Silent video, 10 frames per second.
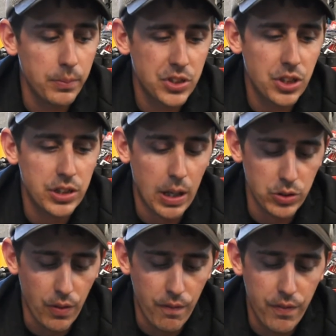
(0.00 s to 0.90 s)
since I
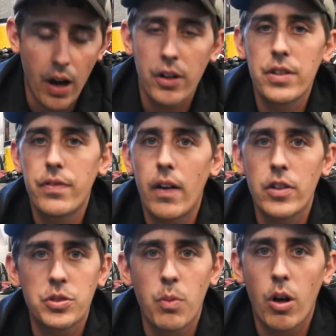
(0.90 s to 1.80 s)
was a very,
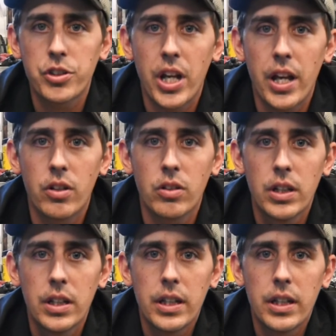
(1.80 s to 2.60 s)
very small channel.